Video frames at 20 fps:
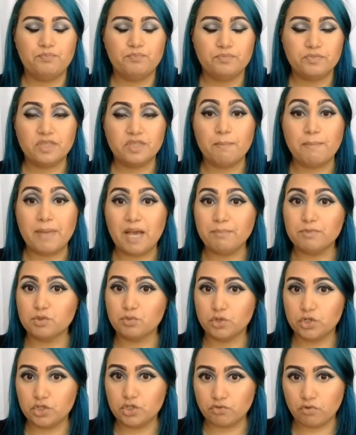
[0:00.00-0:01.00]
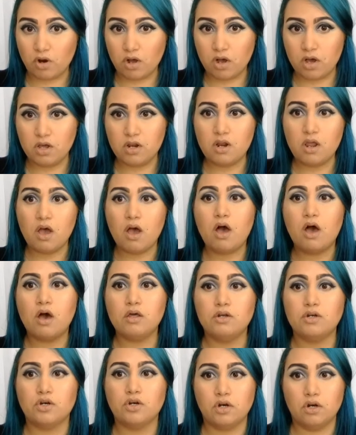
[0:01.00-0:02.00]
the maps were drawn
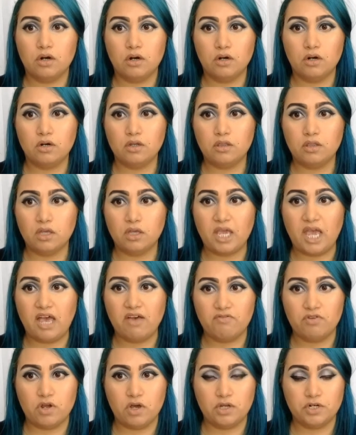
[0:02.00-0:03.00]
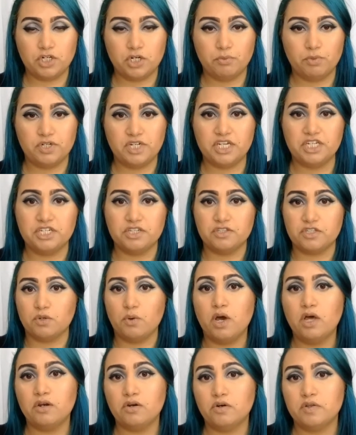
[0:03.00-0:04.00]
under the Cavanaugh interpretation, so
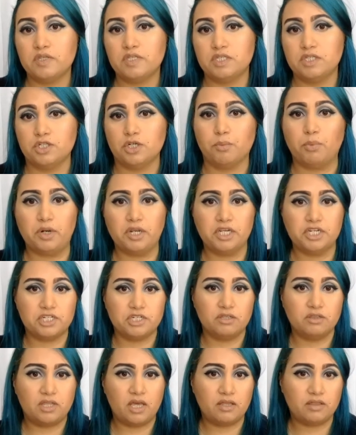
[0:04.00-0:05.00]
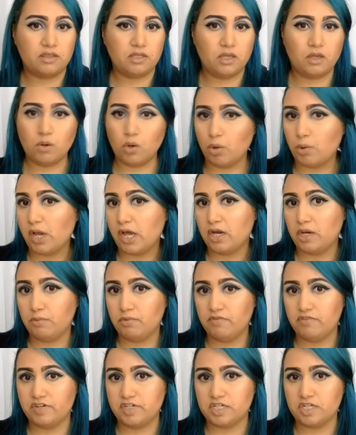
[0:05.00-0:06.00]
under this interpretation that the whole county
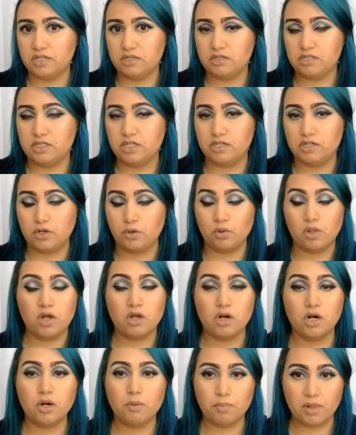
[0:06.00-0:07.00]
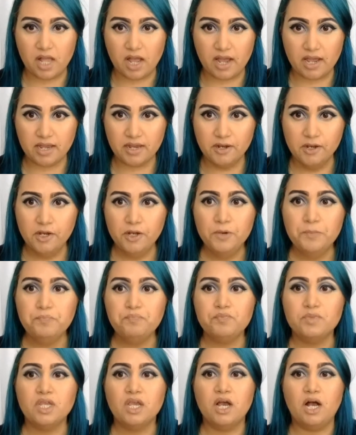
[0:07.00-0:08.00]
provision did no longer apply.
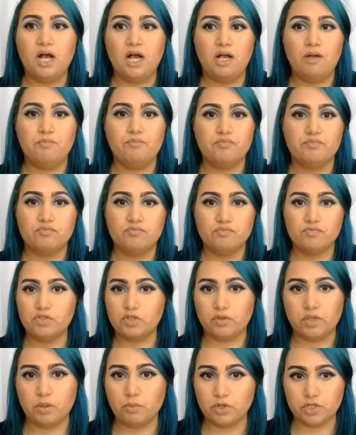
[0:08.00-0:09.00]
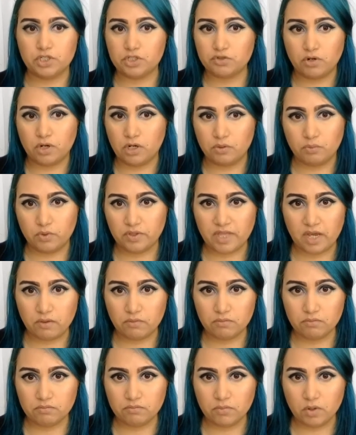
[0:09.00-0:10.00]
So they were just drawn without
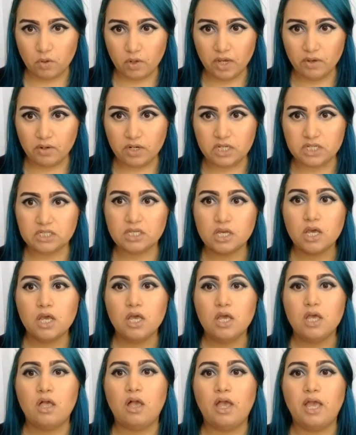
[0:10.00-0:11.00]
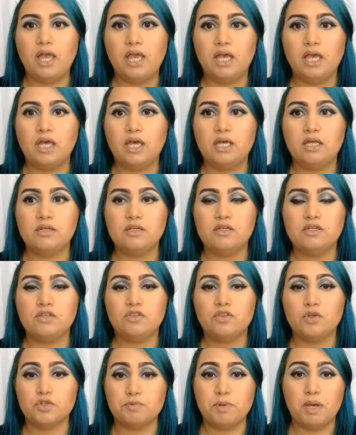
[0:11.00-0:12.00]
whole counties. And
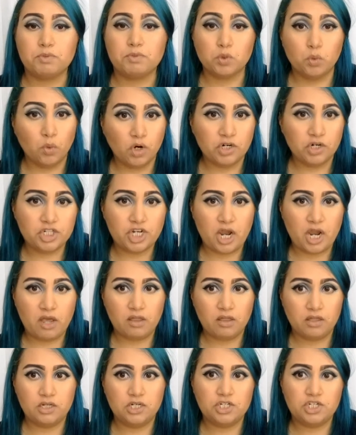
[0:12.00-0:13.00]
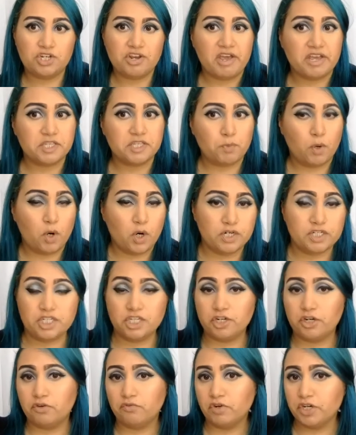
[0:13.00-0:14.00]
those maps were challenged as
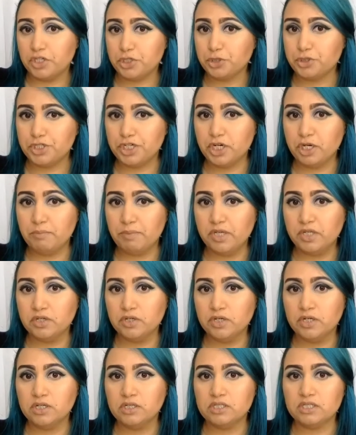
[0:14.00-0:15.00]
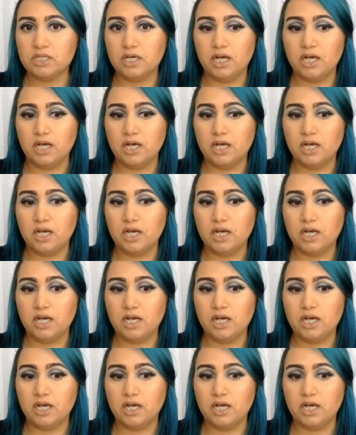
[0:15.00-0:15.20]
partisan and racial gerrymanders,